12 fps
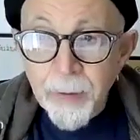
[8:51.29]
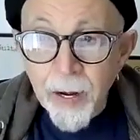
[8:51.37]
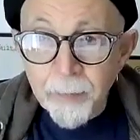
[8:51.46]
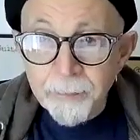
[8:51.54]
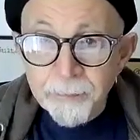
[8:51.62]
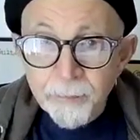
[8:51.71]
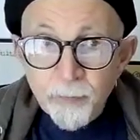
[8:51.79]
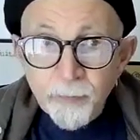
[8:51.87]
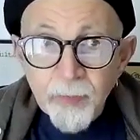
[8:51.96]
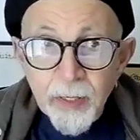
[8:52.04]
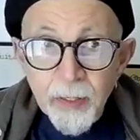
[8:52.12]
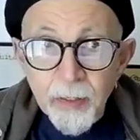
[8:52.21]

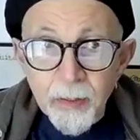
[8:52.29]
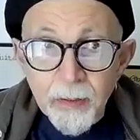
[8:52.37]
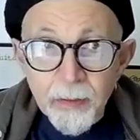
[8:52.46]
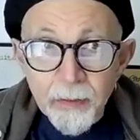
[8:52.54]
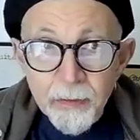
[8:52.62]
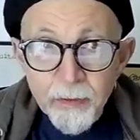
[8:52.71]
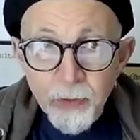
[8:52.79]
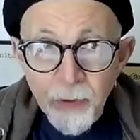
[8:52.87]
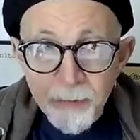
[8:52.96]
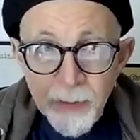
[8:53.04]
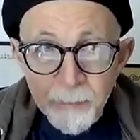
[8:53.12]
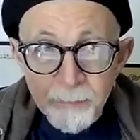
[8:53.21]

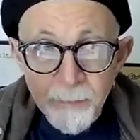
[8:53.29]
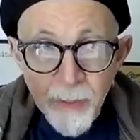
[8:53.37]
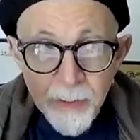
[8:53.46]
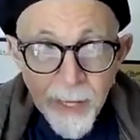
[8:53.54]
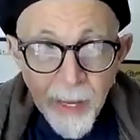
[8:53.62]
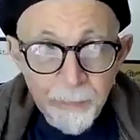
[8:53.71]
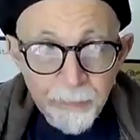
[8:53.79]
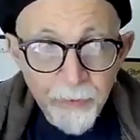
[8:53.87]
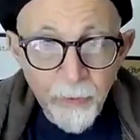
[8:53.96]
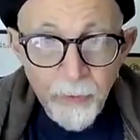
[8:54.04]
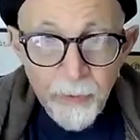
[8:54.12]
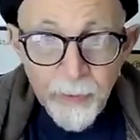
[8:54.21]
sort of a
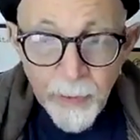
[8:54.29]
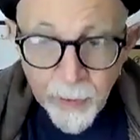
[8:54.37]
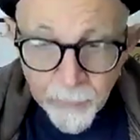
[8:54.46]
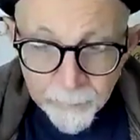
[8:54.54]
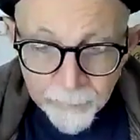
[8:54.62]
capsule